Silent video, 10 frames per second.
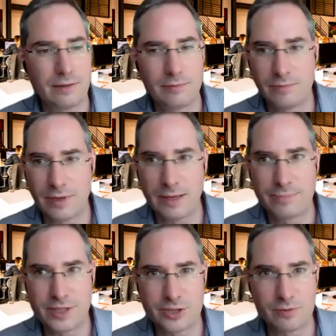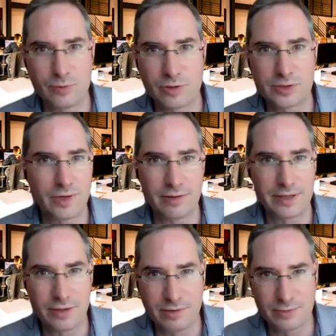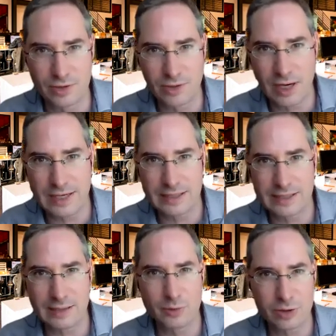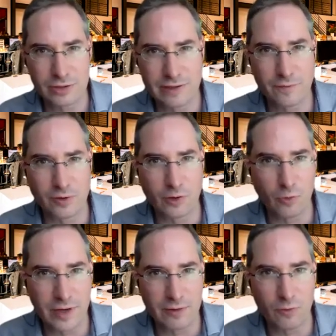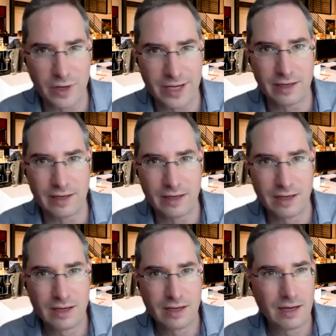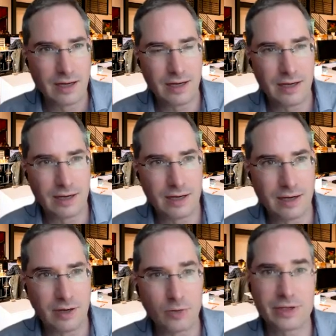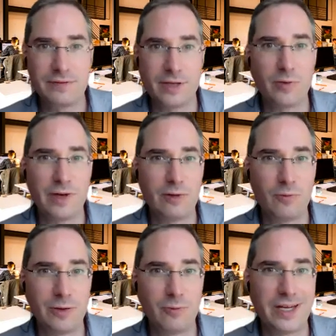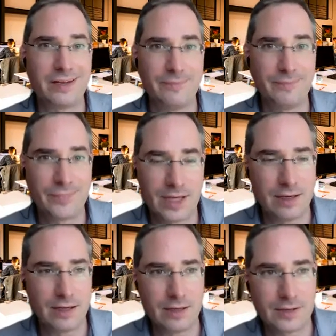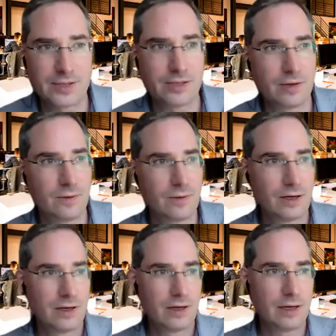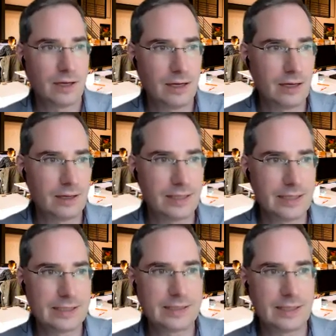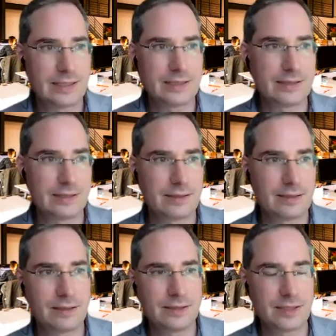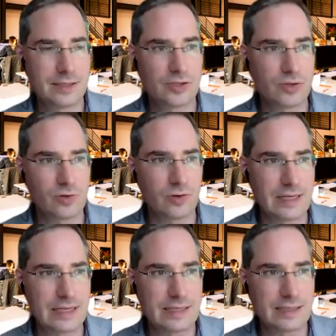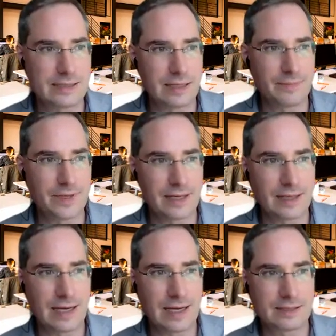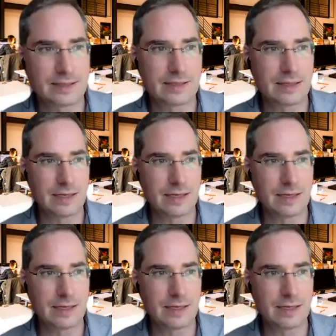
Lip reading: when I'm pitching reporters, whether I know them or not, is I'm looking for a win-win, or even a win-win-win. So is this story something that's